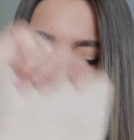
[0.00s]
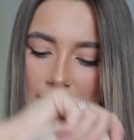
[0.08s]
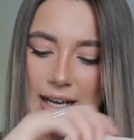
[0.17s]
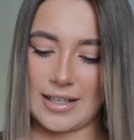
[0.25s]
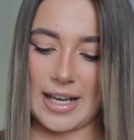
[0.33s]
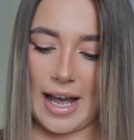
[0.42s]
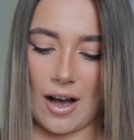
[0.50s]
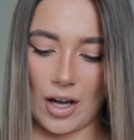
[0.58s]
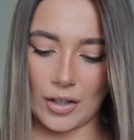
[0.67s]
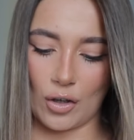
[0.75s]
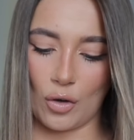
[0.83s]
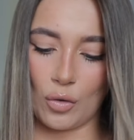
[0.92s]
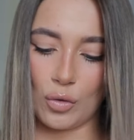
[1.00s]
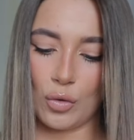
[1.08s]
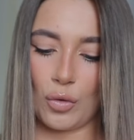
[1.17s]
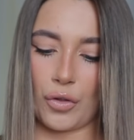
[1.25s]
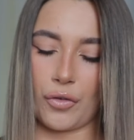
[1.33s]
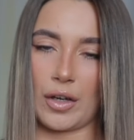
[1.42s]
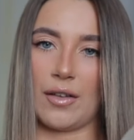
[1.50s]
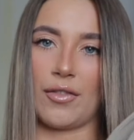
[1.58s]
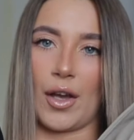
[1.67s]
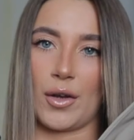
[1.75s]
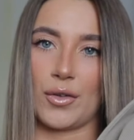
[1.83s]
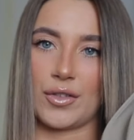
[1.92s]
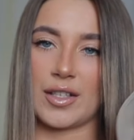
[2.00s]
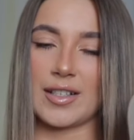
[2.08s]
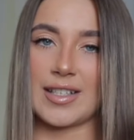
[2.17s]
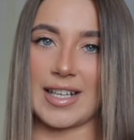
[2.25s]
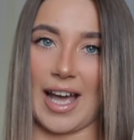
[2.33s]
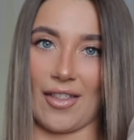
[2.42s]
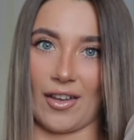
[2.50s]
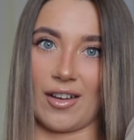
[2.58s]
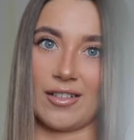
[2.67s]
And yeah, I got all three of those together.